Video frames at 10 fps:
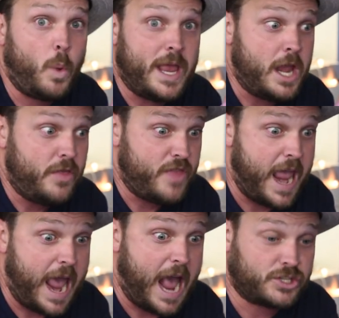when
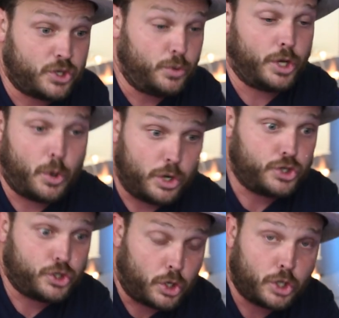they ask you to go to
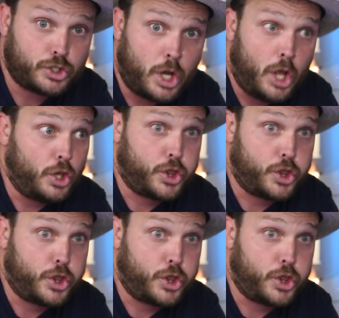church